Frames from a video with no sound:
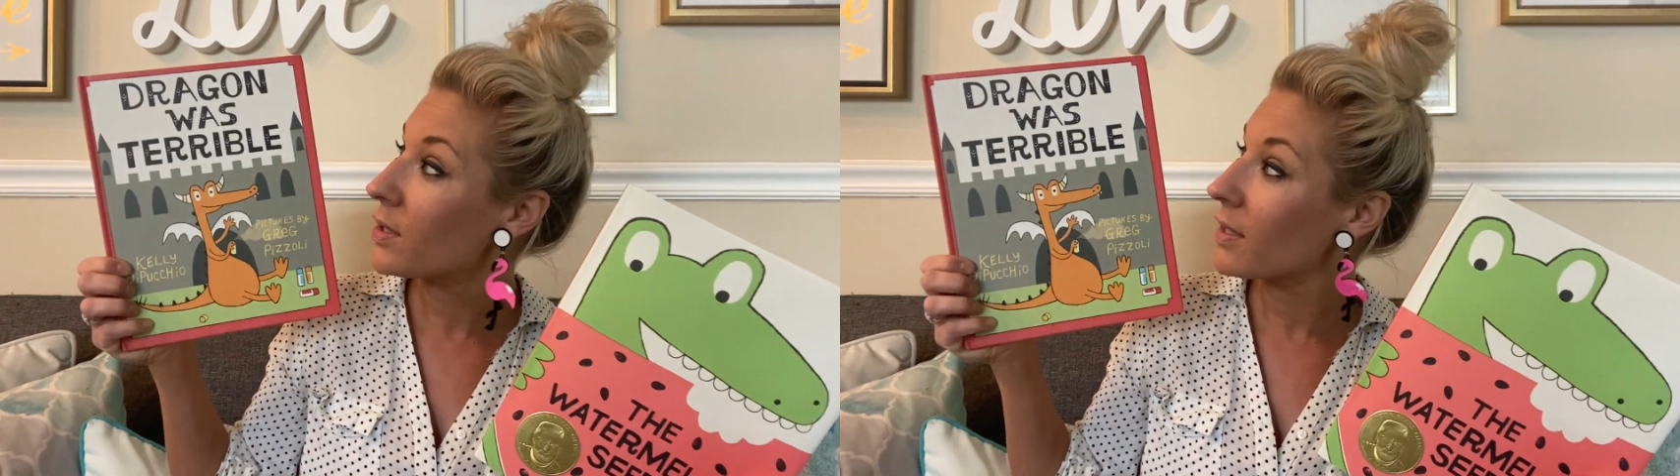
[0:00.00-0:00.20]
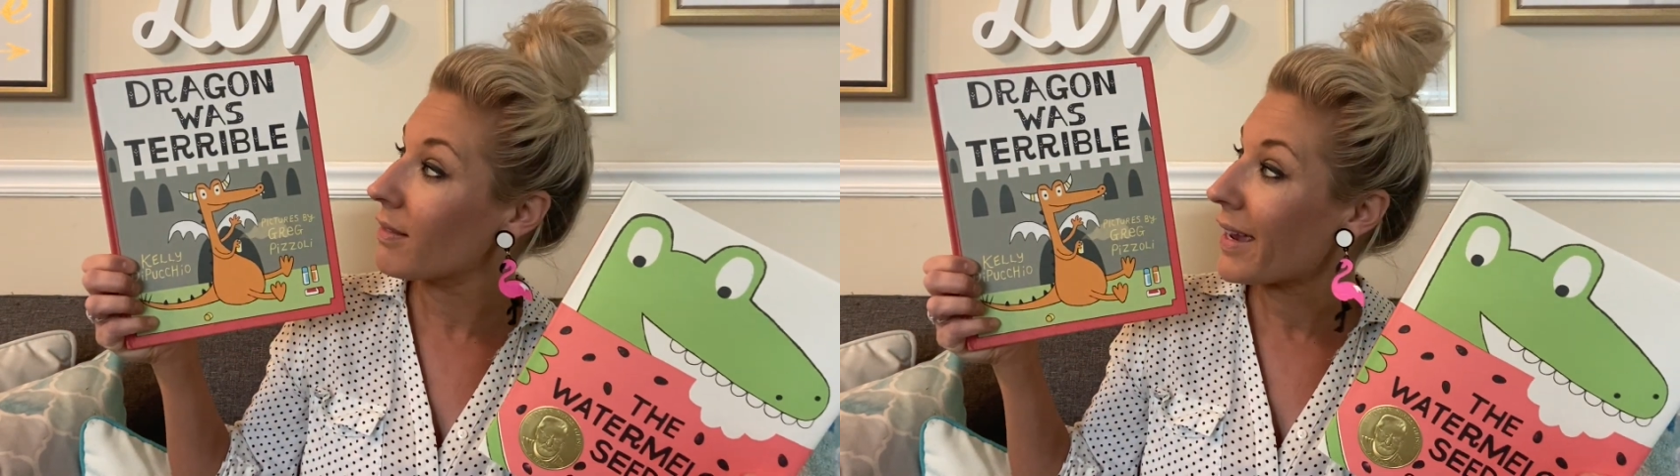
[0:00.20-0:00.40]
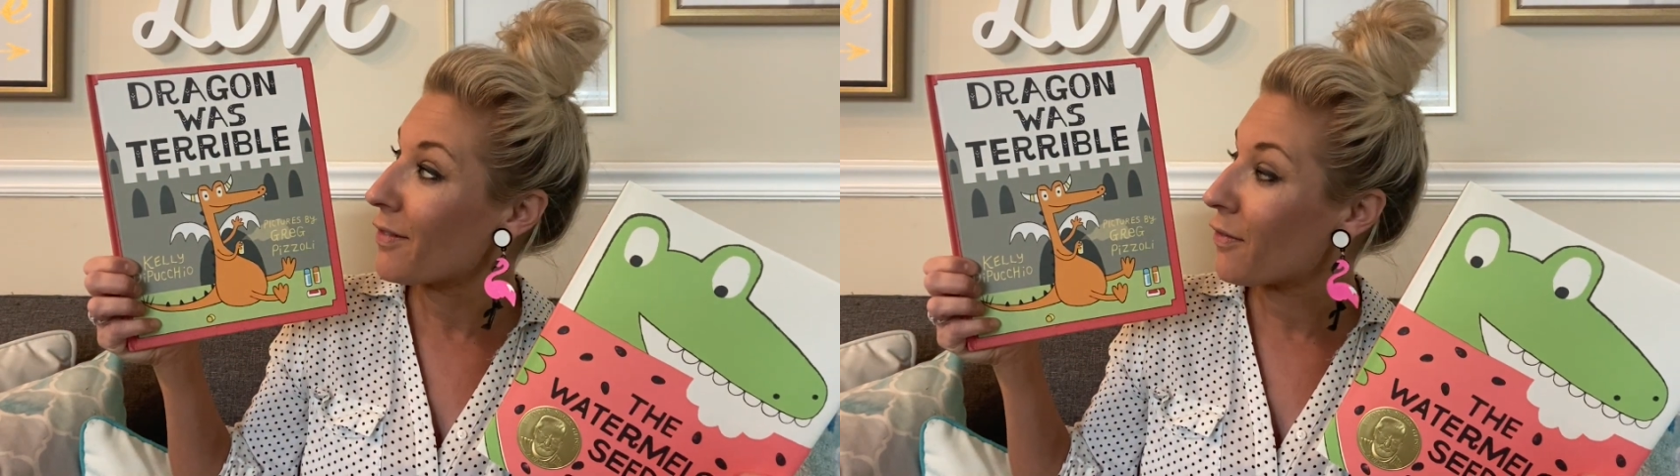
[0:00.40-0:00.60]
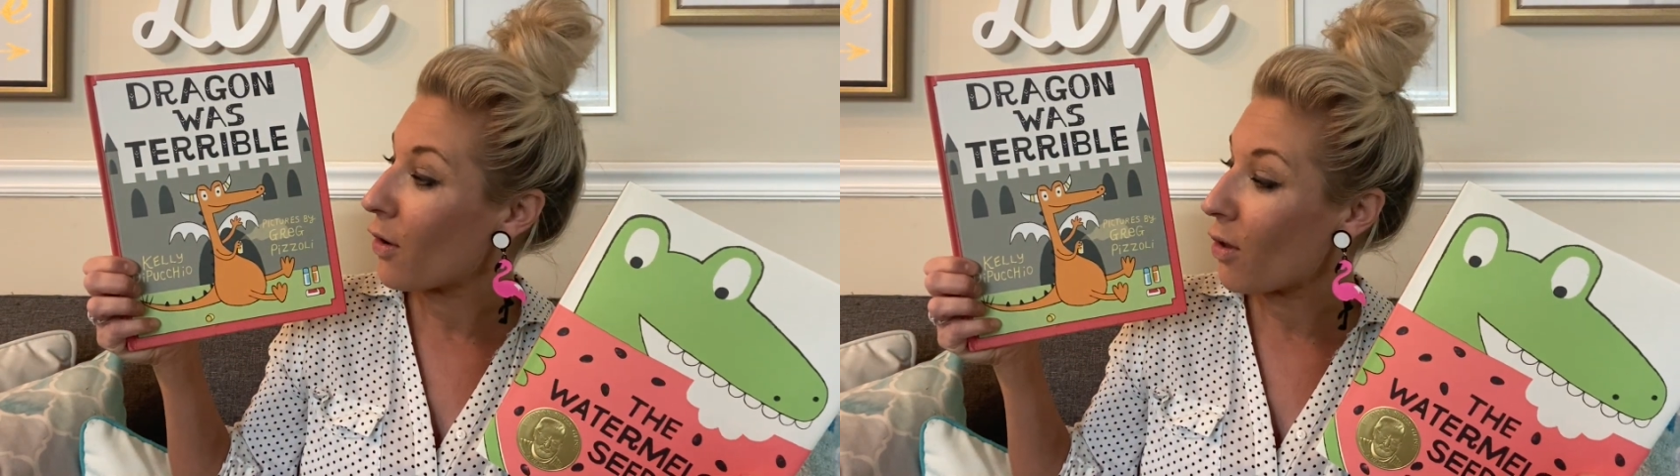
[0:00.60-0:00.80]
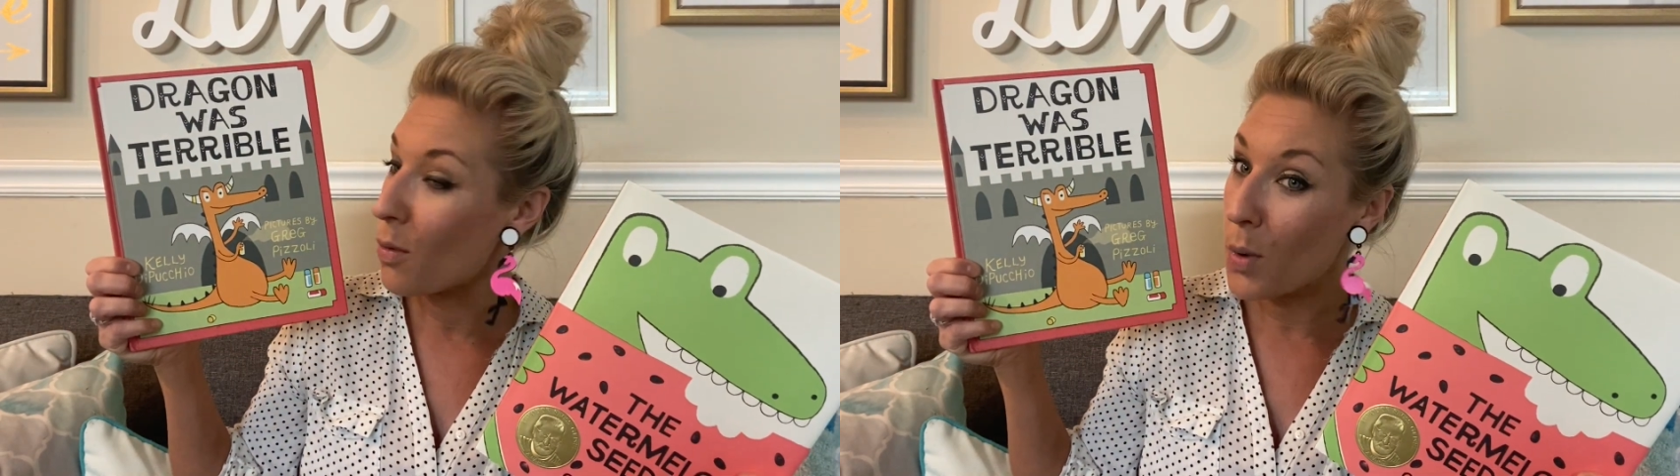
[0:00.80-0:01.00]

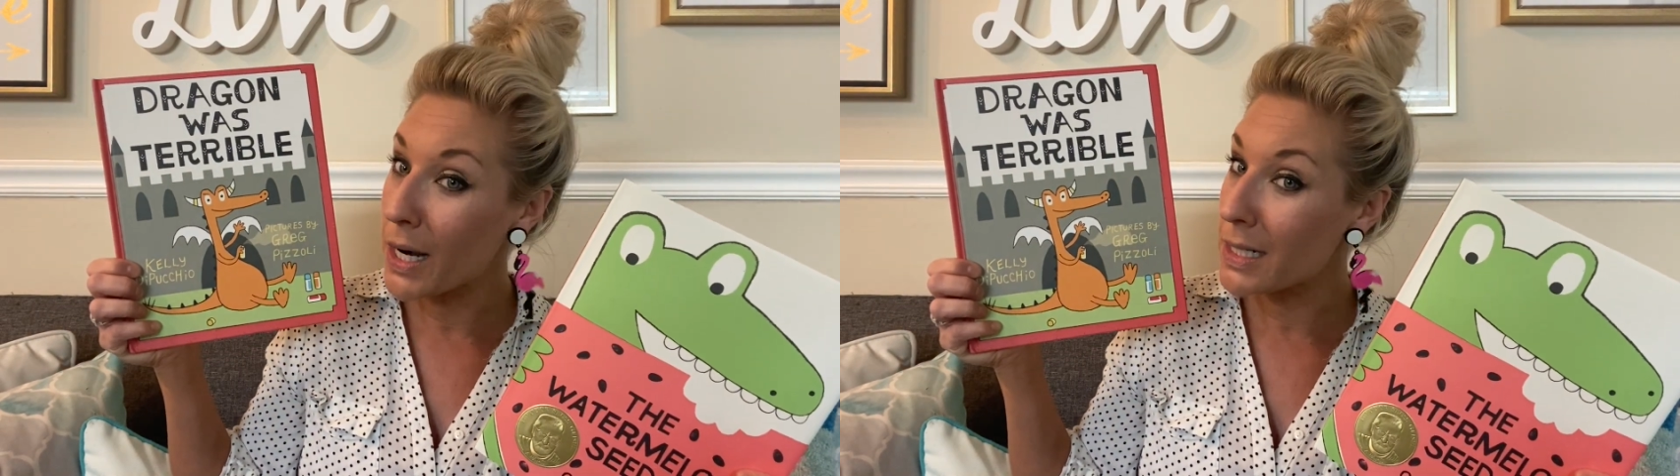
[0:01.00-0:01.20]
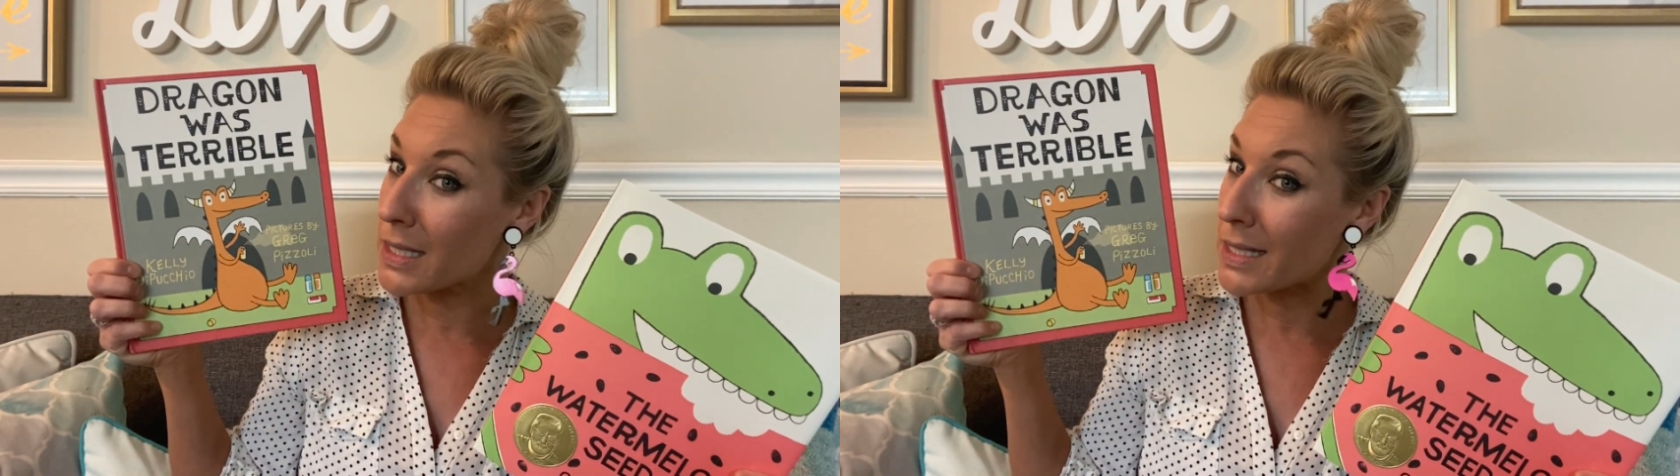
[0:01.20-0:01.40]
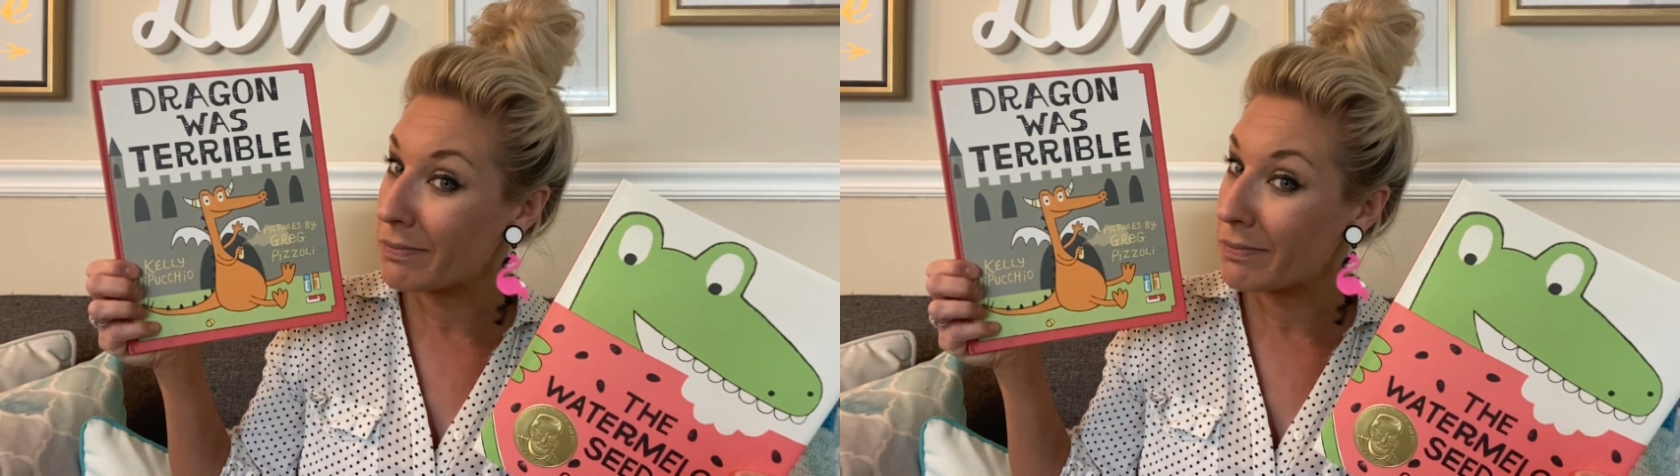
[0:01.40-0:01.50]
delightful words.